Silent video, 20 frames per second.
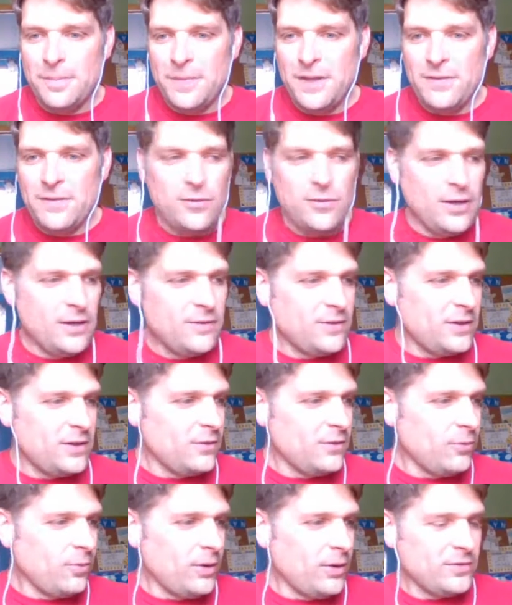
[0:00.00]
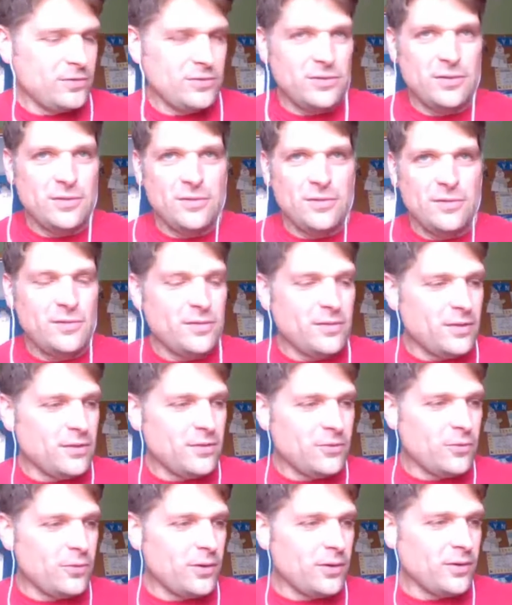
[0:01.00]
If you have any questions,
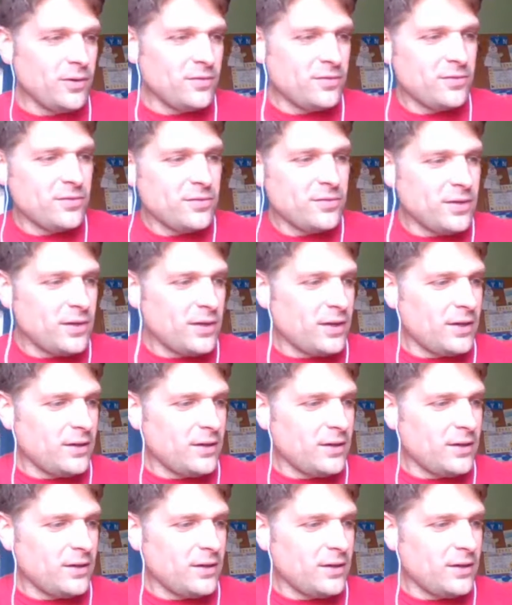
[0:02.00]
of course,